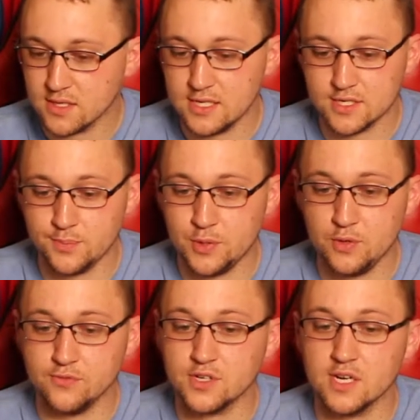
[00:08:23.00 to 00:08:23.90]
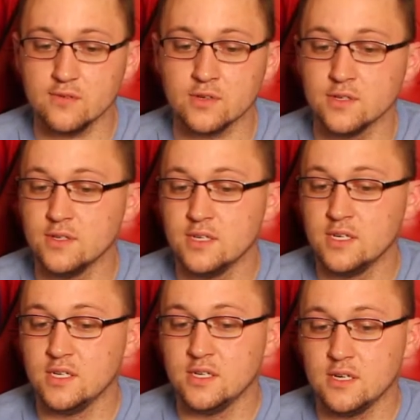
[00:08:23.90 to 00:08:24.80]
it's a beautiful cover.
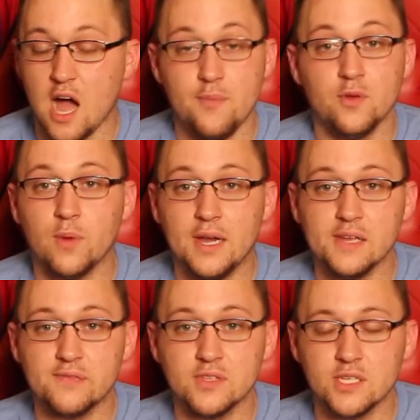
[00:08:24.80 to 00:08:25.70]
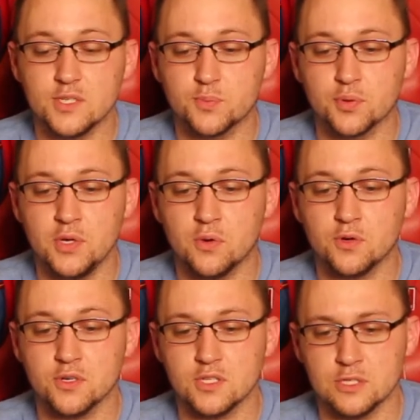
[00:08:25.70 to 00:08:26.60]
I've been waiting for these
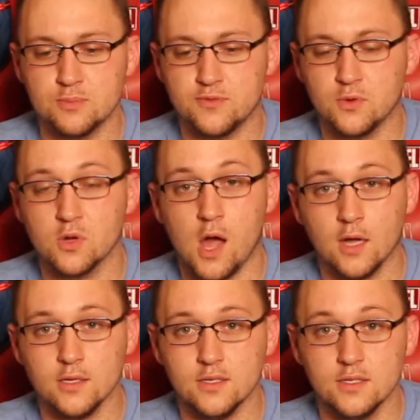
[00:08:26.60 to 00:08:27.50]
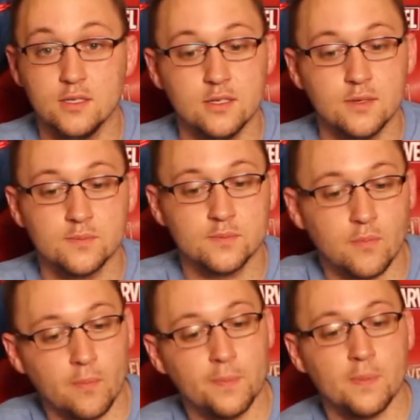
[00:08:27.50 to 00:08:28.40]
pre-orders since before August.
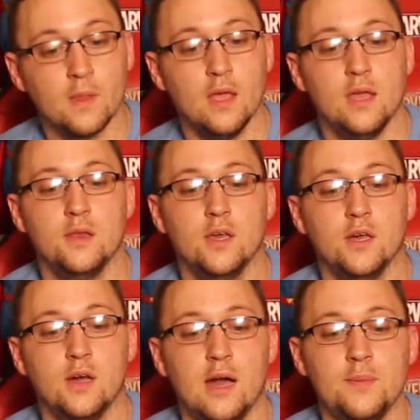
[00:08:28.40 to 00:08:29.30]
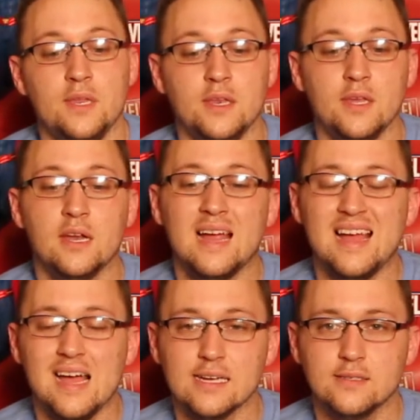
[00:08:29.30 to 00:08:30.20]
And I'm an idiot and I
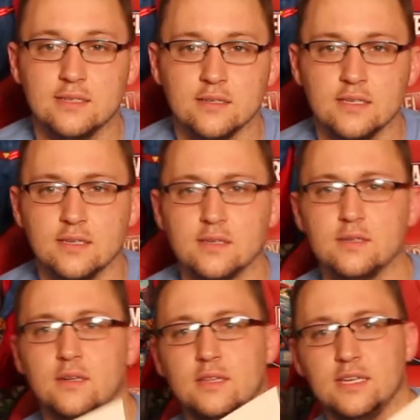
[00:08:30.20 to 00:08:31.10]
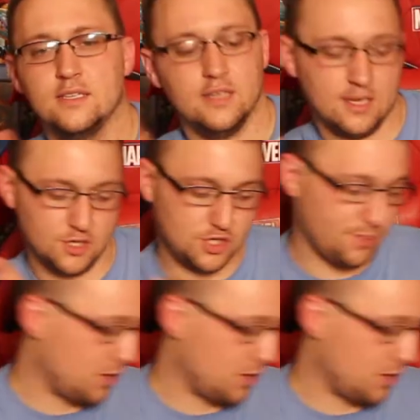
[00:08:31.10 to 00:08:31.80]
accidentally clicked ship